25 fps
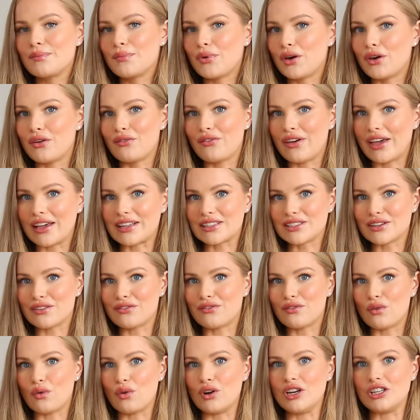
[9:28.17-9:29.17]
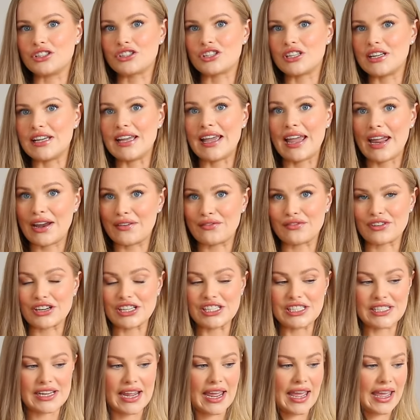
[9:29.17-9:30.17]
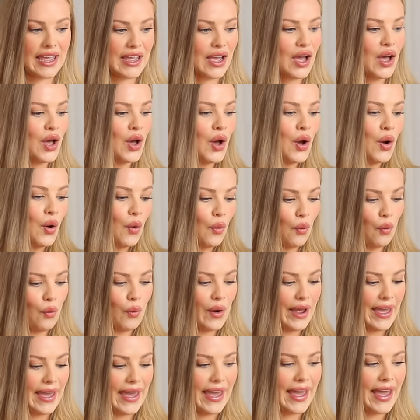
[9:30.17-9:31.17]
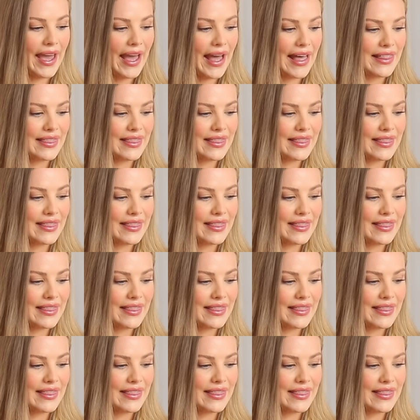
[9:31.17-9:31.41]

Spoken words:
perfect for literally everyday wear.